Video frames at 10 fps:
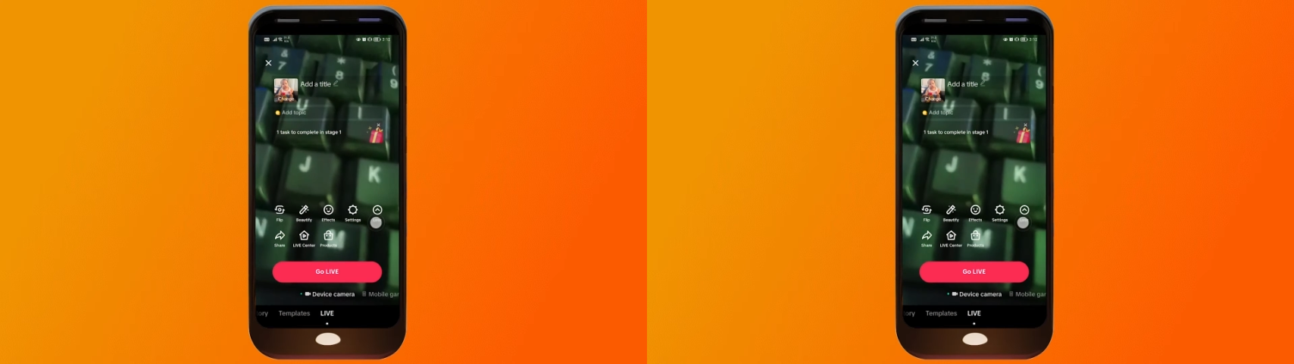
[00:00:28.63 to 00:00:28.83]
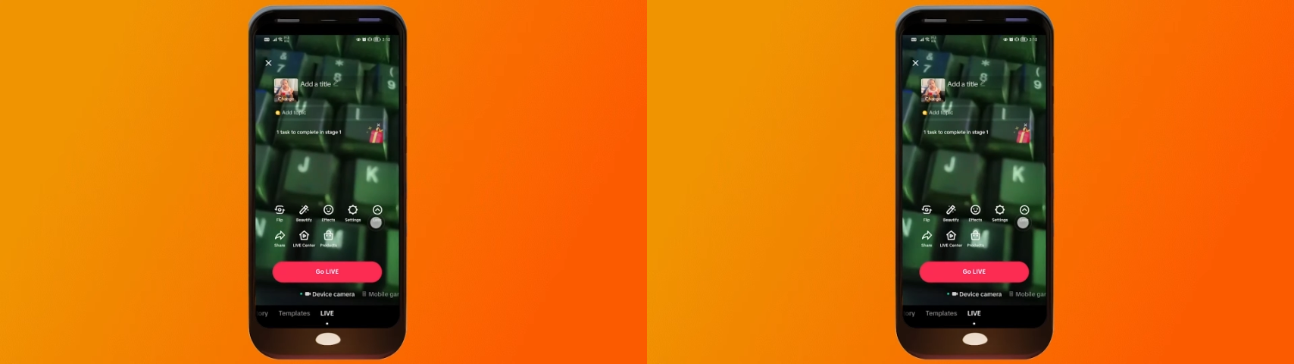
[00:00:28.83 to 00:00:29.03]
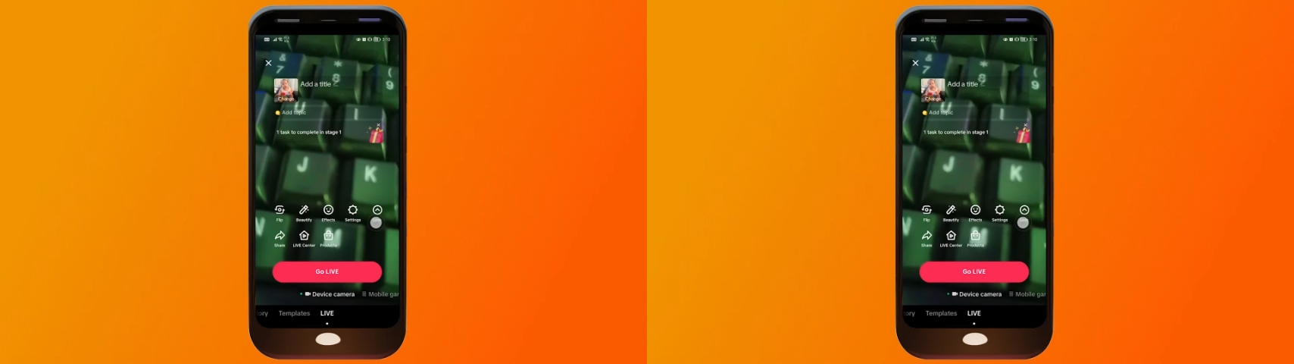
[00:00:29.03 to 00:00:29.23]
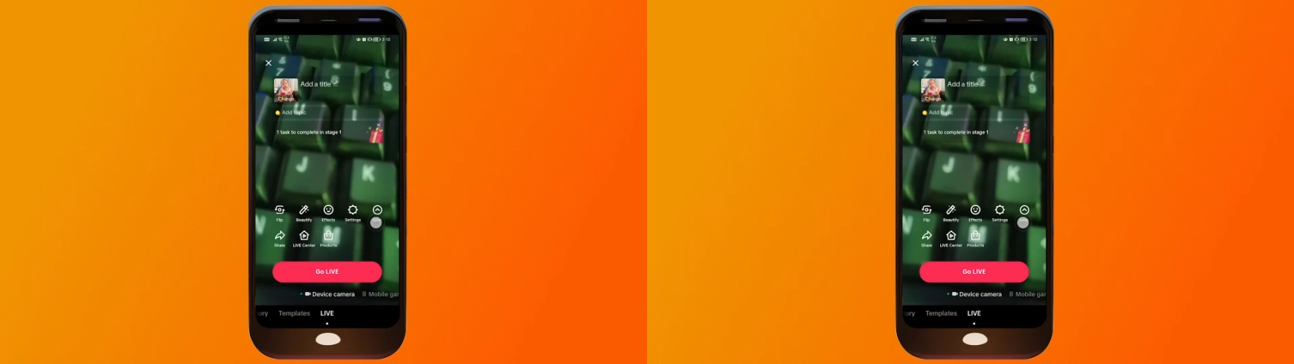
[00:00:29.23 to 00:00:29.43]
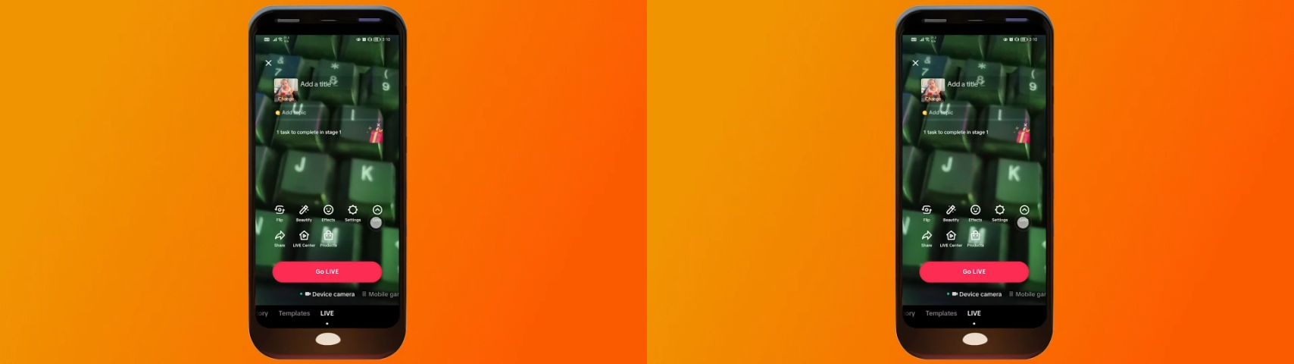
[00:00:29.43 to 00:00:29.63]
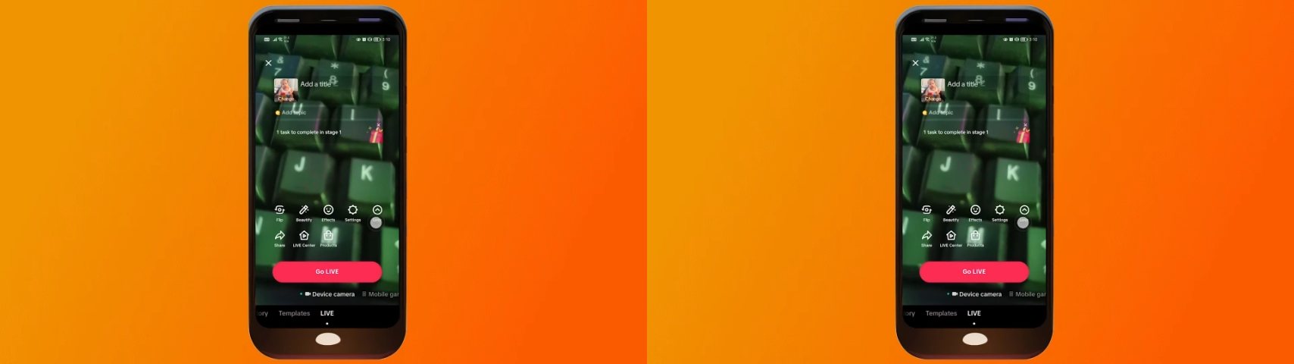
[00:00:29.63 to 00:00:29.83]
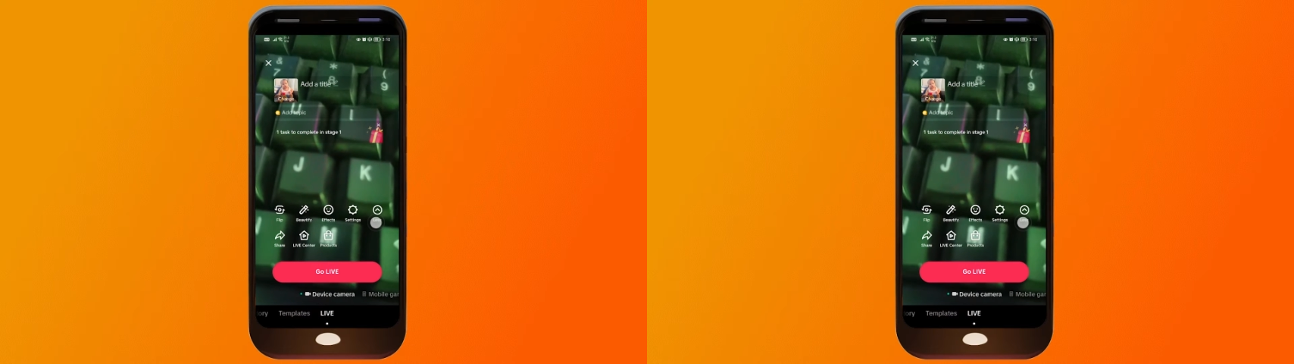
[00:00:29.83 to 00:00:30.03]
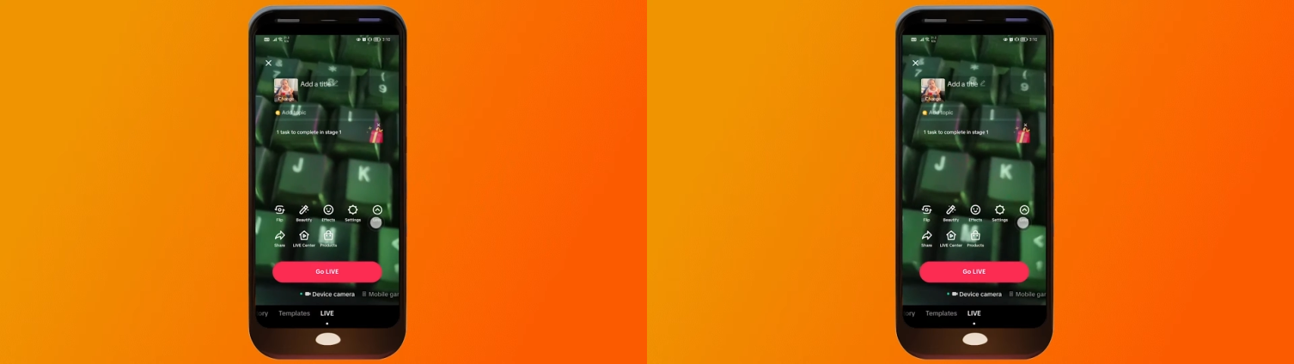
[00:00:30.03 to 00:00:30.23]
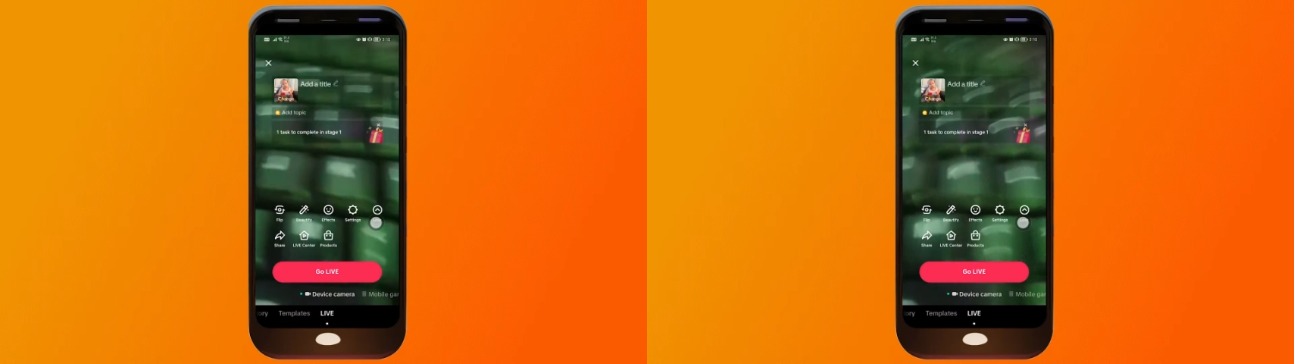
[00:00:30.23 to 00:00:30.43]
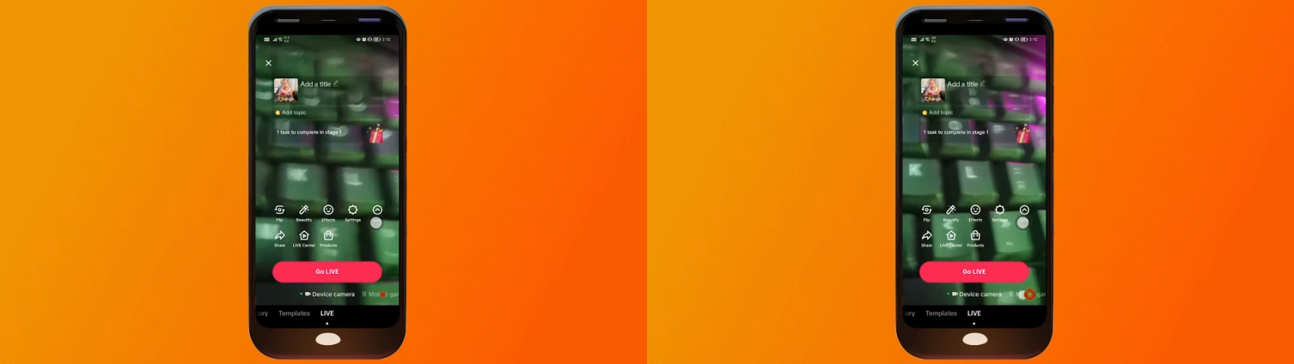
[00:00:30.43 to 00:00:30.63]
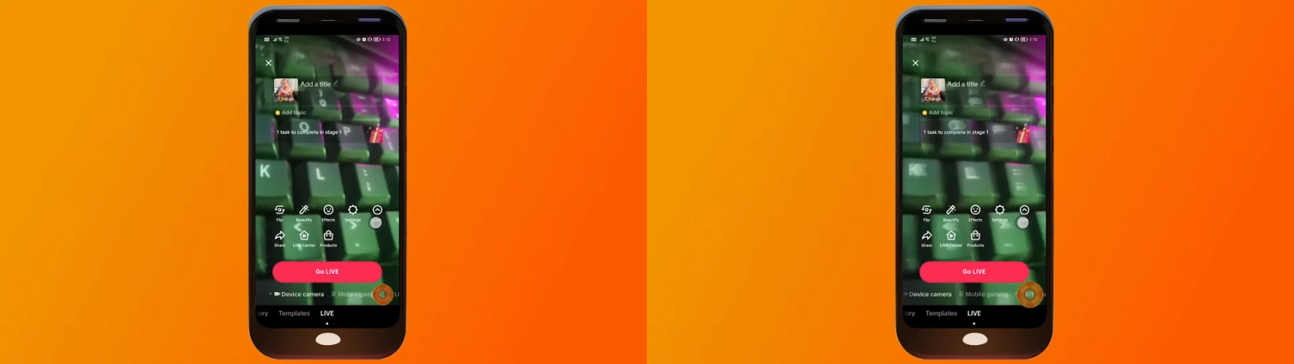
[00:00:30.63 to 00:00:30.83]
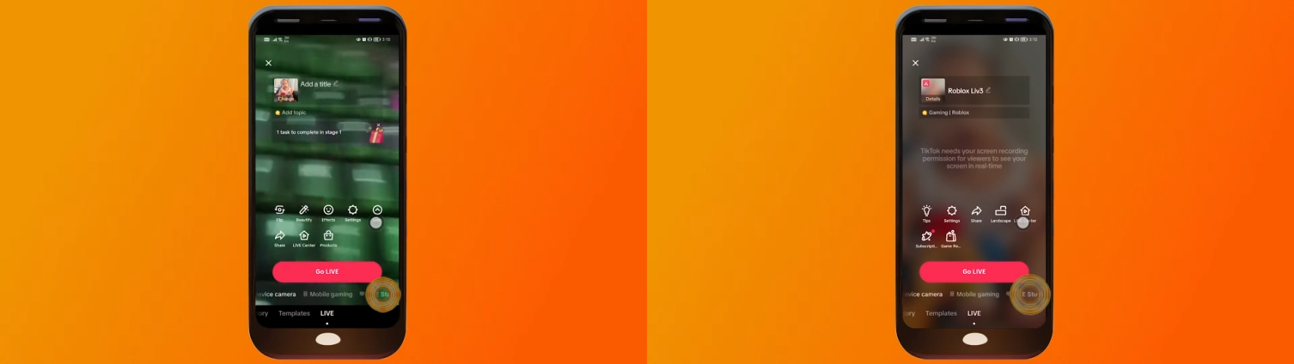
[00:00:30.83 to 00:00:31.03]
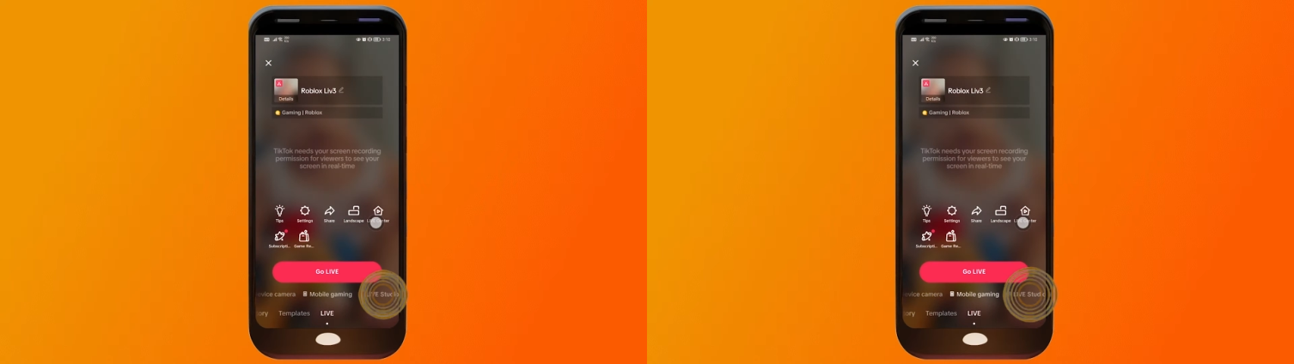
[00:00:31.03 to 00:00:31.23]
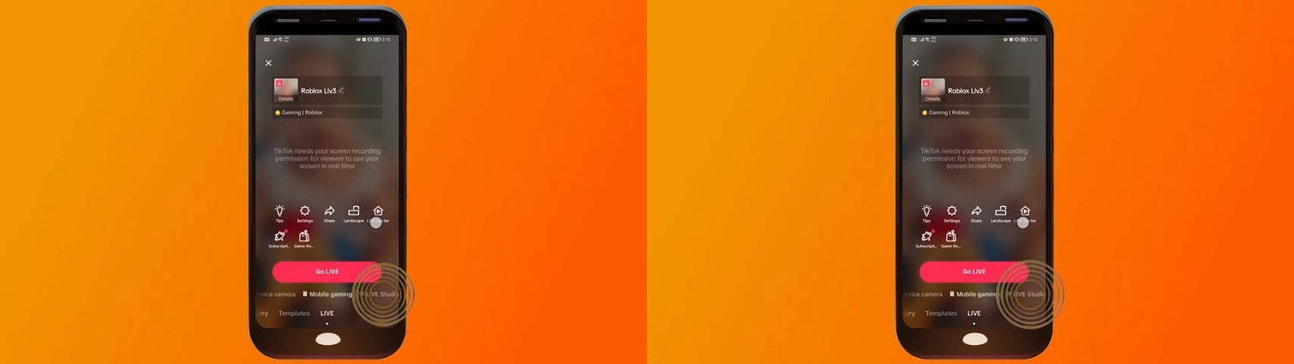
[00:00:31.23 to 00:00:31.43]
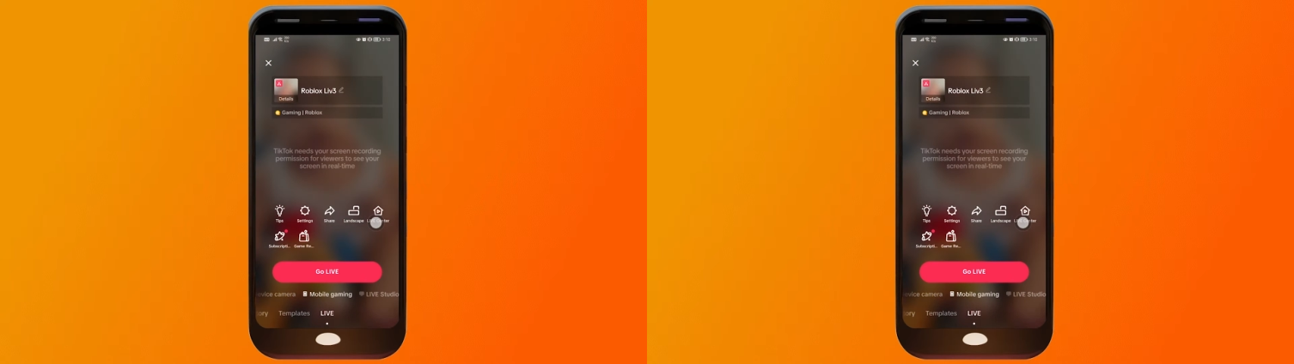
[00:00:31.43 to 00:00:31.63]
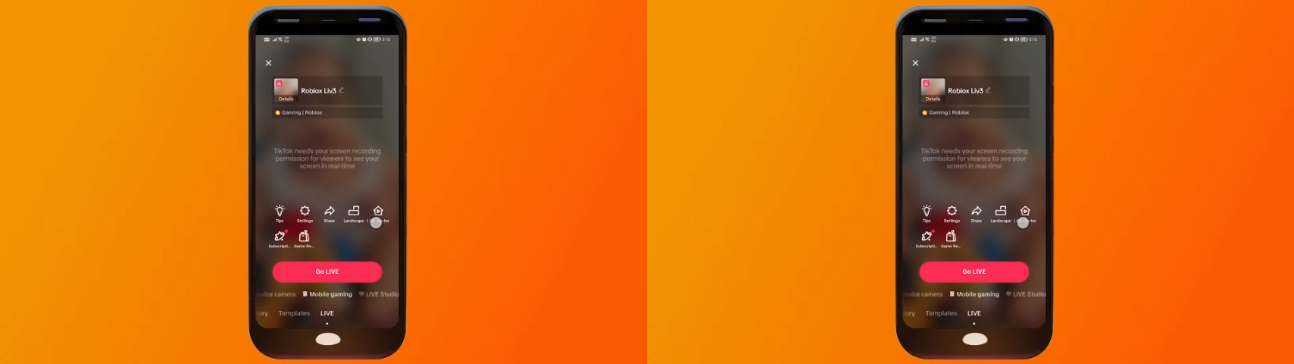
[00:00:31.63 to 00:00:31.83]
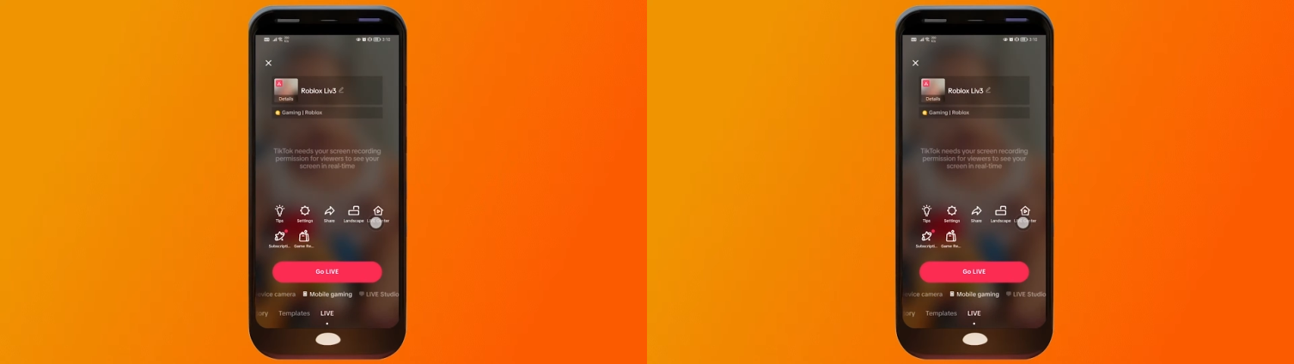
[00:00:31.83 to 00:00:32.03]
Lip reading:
No face is visible, so there are no lips to read.